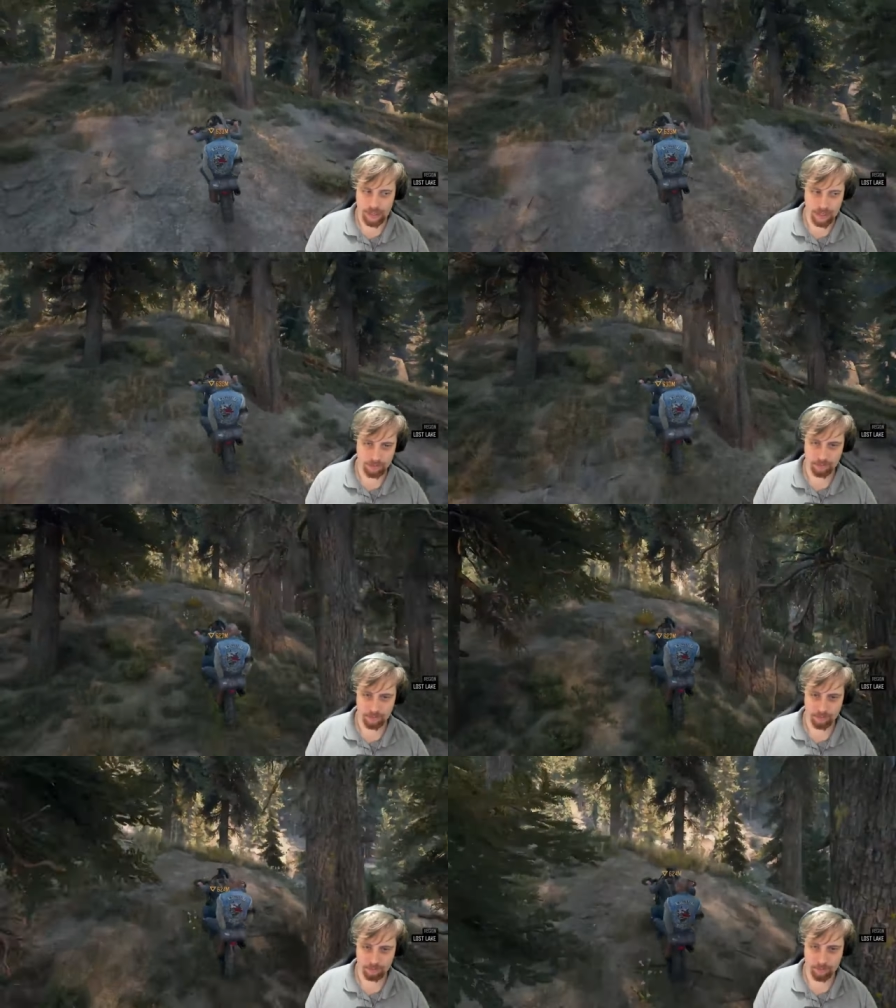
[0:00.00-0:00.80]
Boozer. I got it.
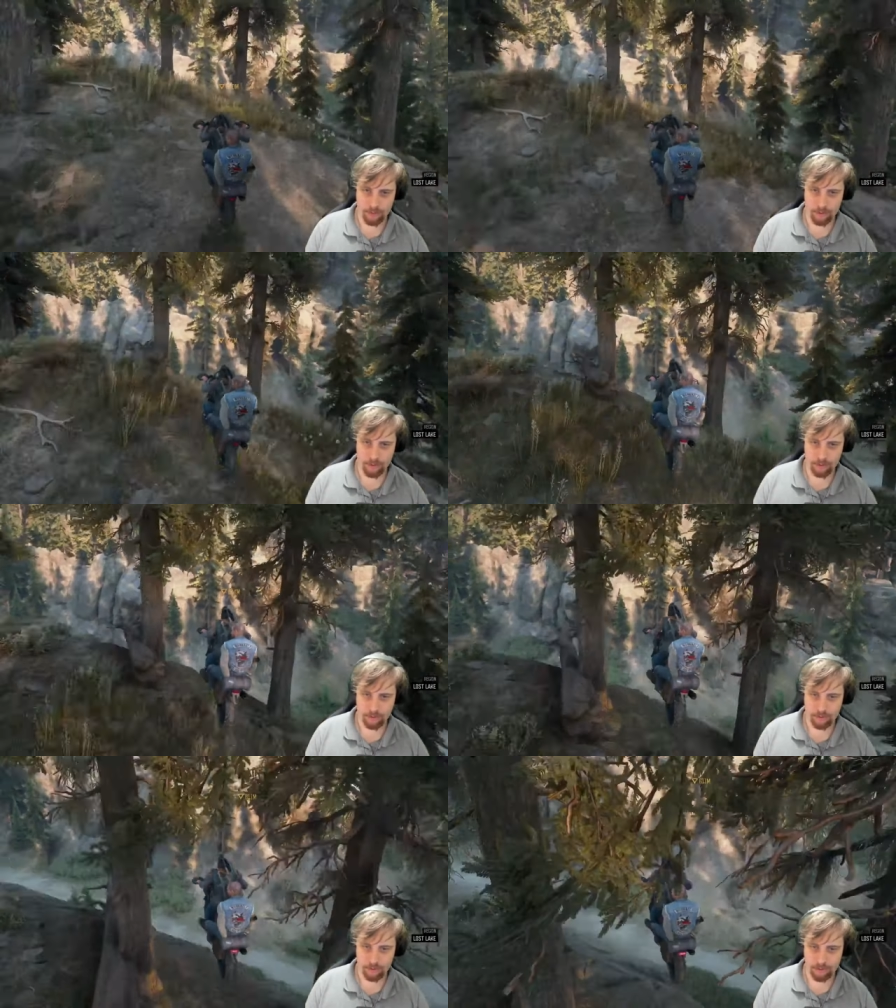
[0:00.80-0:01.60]

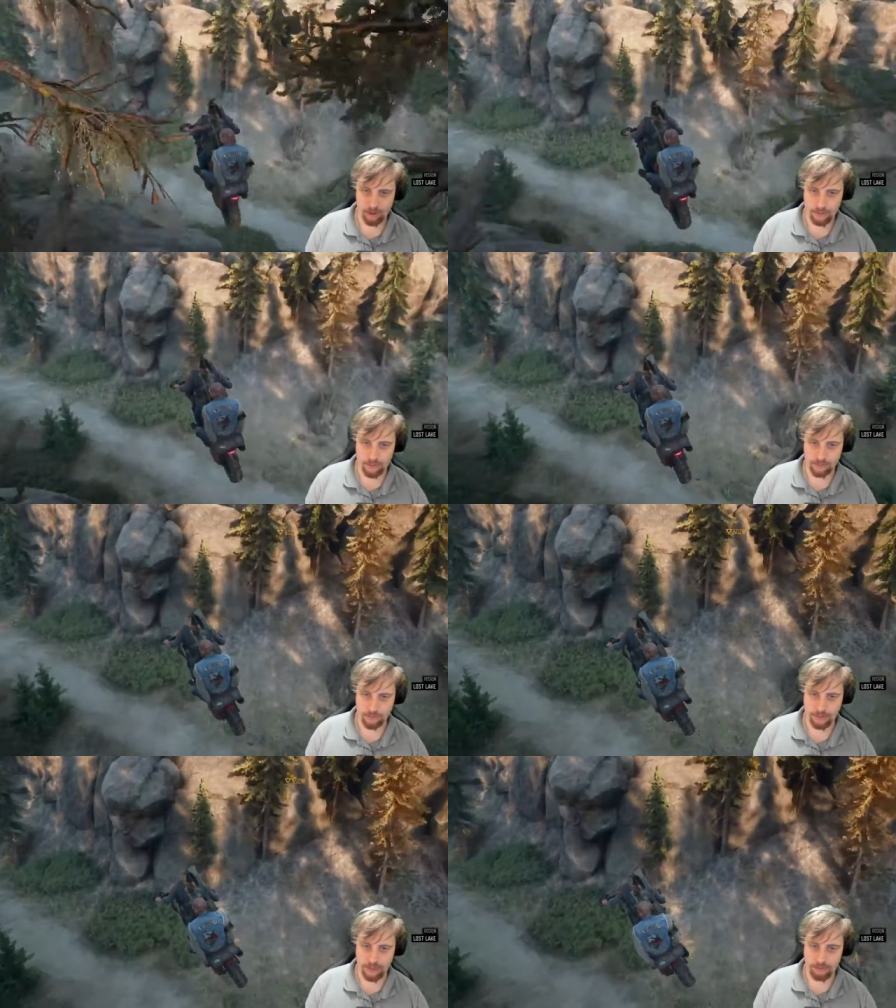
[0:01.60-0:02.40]
No, I don't.
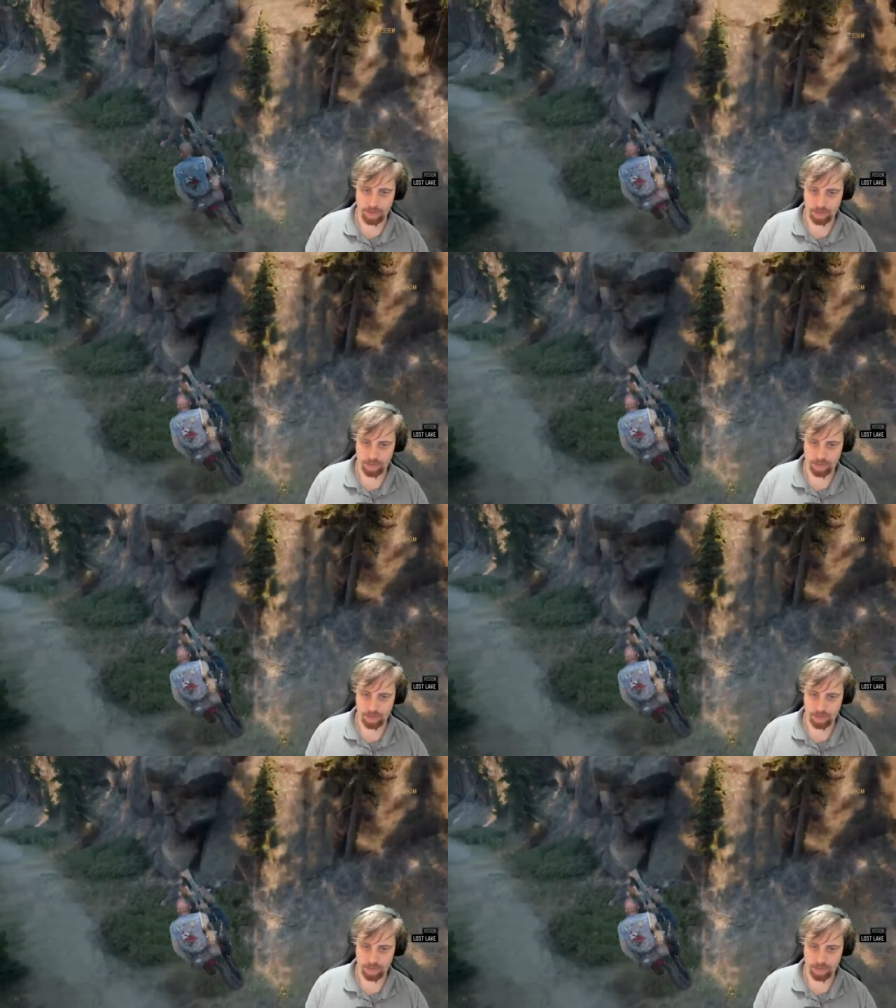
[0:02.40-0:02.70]
We're dead.